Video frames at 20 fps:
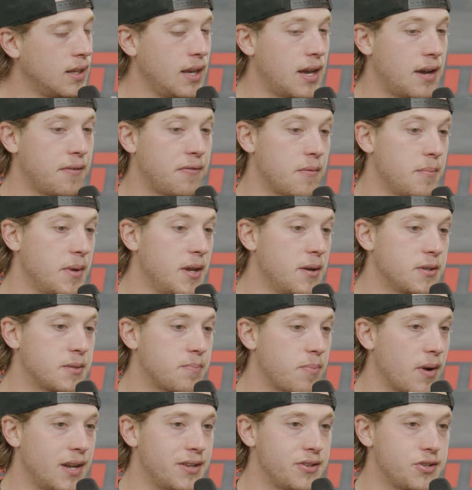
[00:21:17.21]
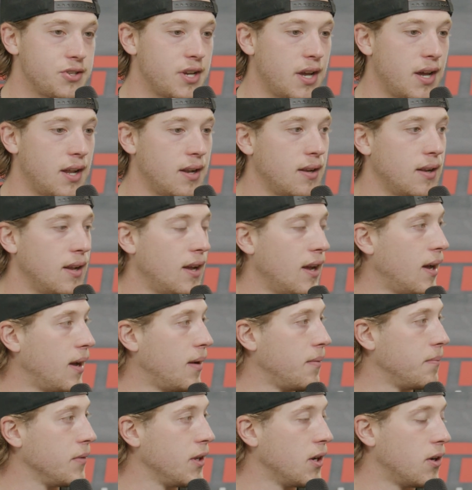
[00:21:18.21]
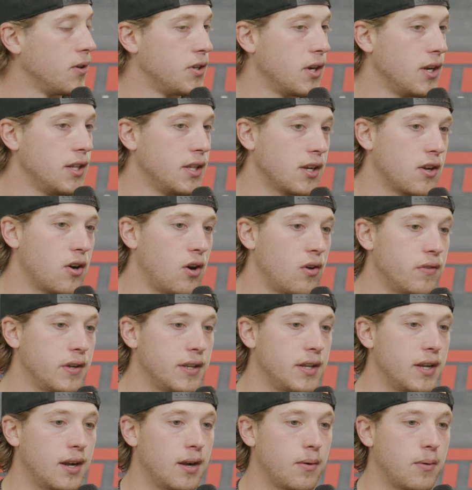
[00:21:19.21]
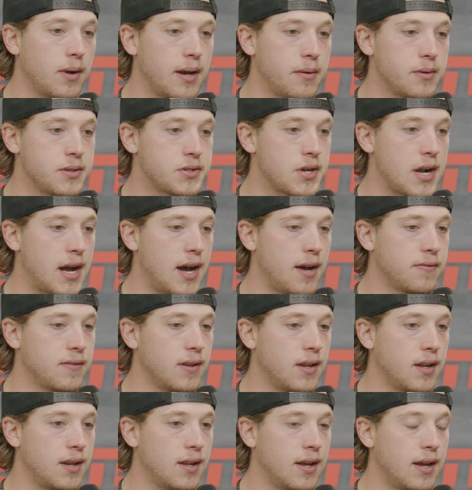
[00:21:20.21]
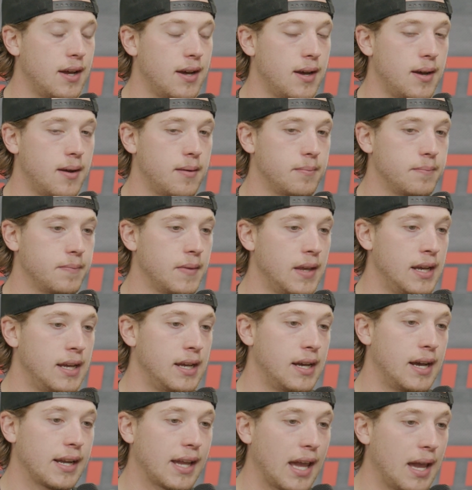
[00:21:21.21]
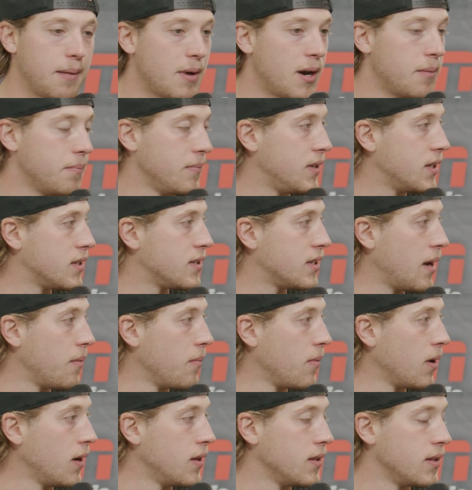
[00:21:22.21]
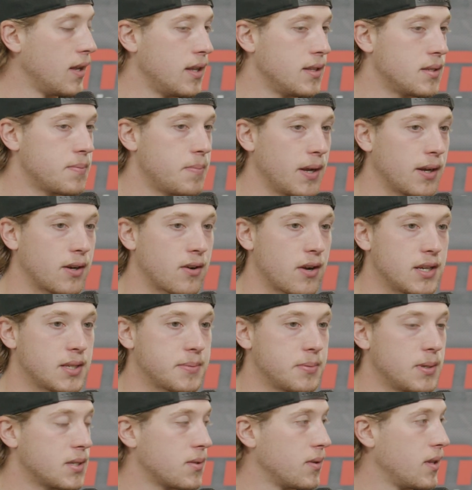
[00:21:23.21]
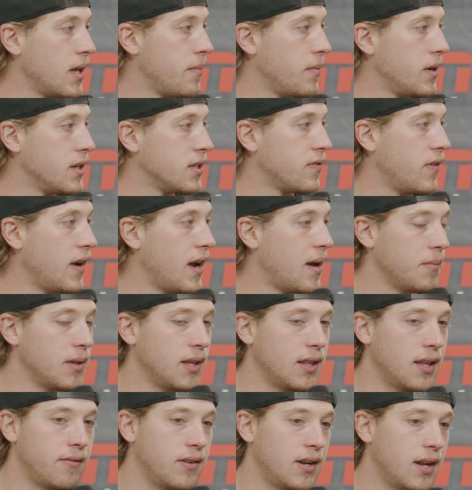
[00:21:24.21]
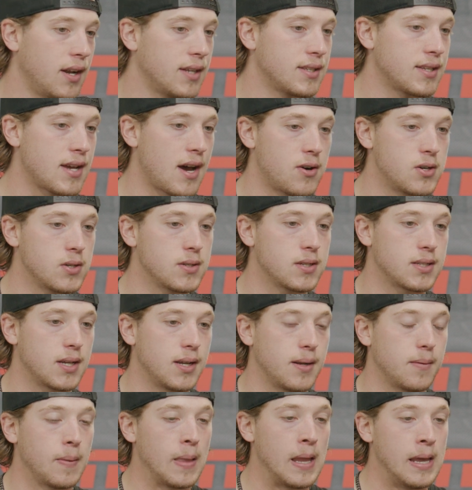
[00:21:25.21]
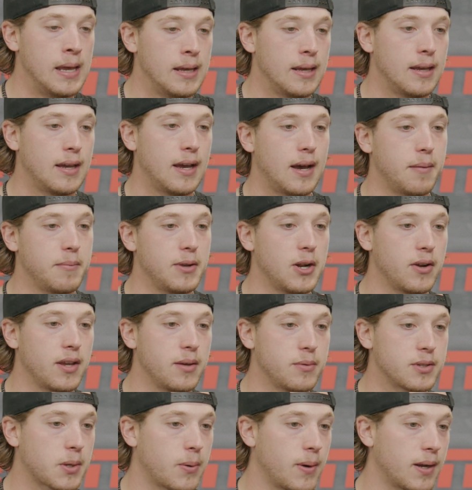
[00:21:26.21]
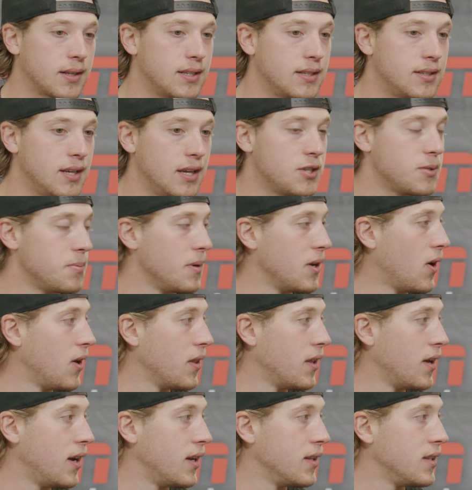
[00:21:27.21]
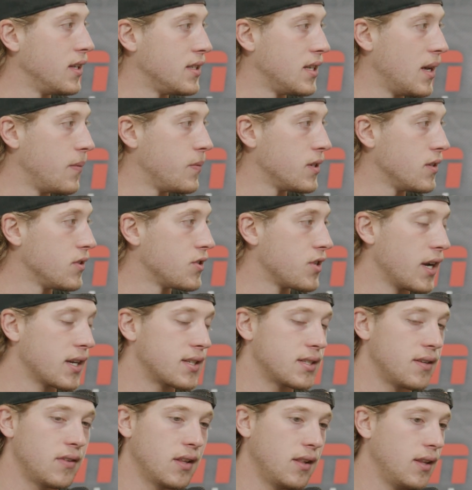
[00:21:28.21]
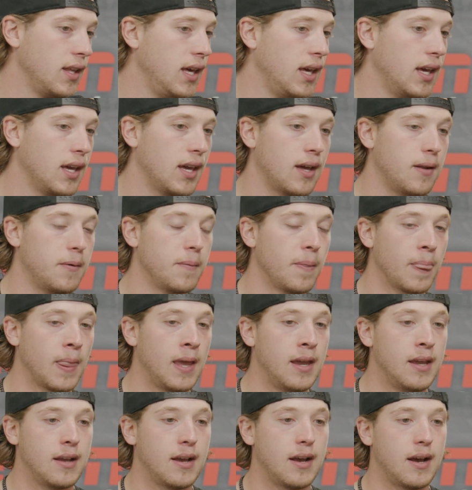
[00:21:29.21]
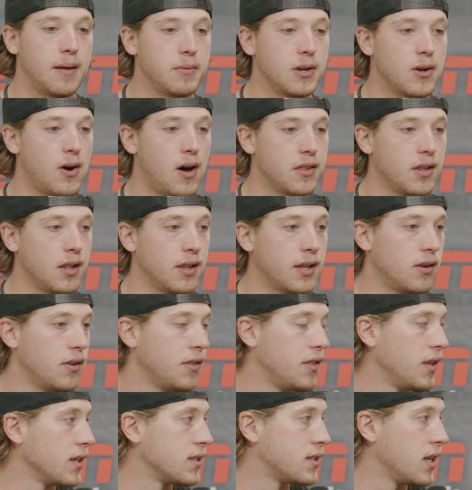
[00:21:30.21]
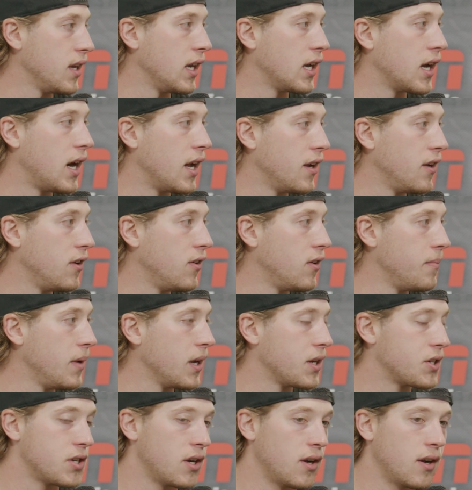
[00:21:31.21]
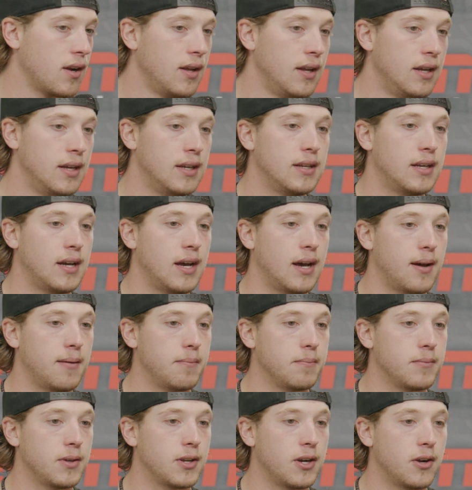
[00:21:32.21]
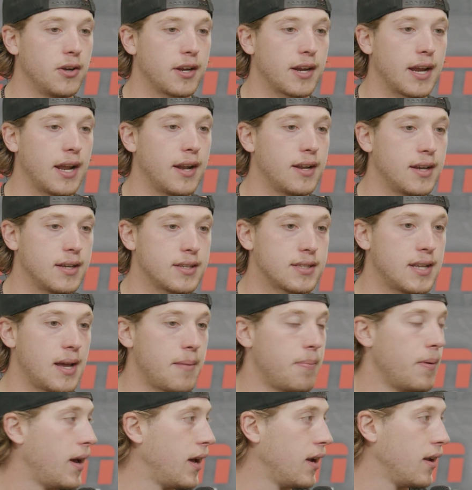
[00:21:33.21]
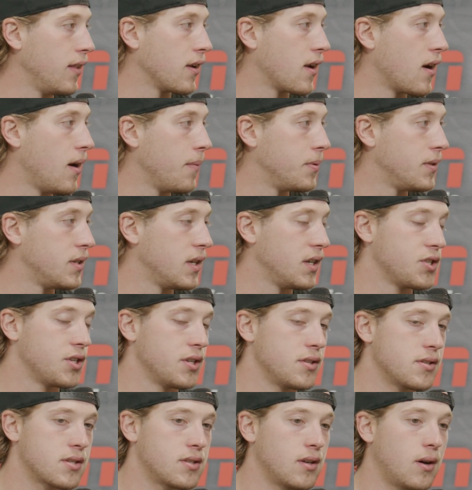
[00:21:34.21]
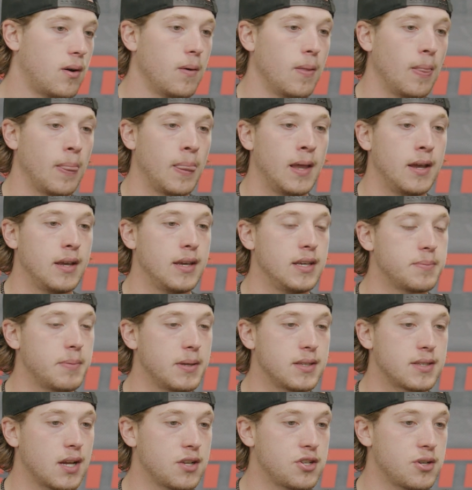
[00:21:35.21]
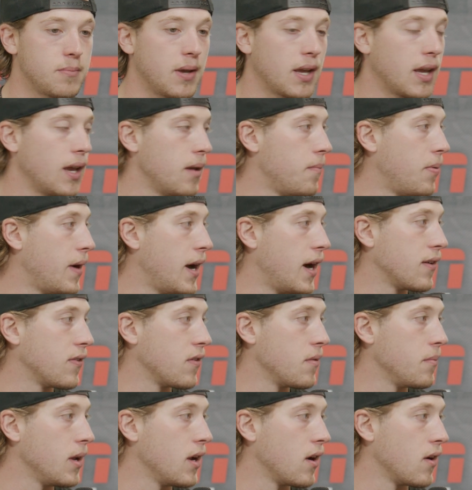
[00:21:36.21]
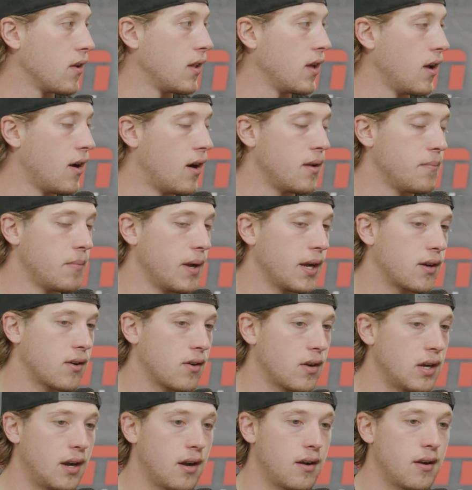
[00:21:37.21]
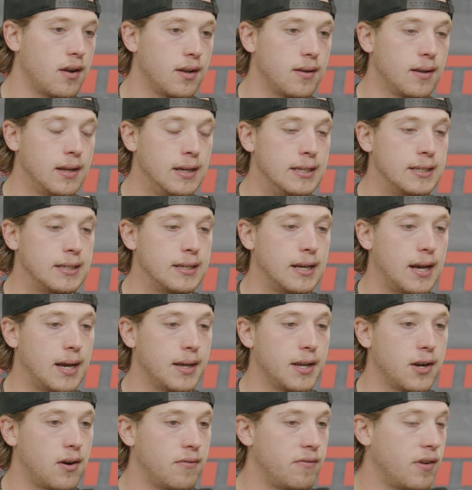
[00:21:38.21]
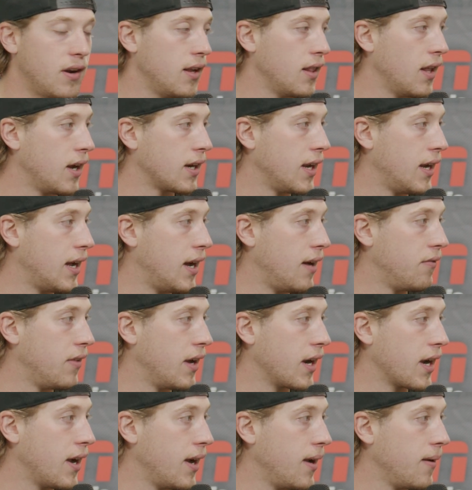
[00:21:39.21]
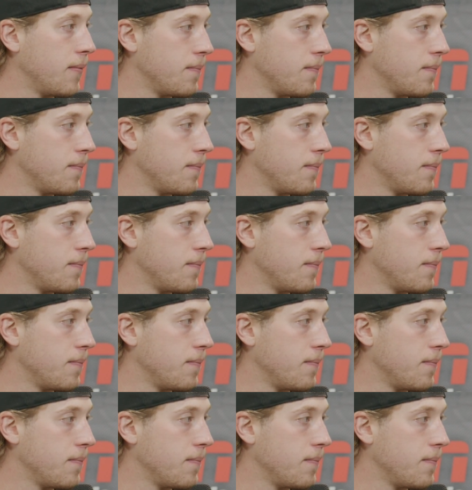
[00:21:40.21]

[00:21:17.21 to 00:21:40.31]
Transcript: Yeah, for me, it was Braden Shen. During the COVID year when I was drafted, I came up in December and spent Christmas with him and his family living in his house. And, he was quick to teach me all the tips and tricks of the league and, all the little things that you got to do to make sure, you're getting a step ahead of the competition. So he's been such a big impact for me early on in my career. And, I'm very lucky to have that guy.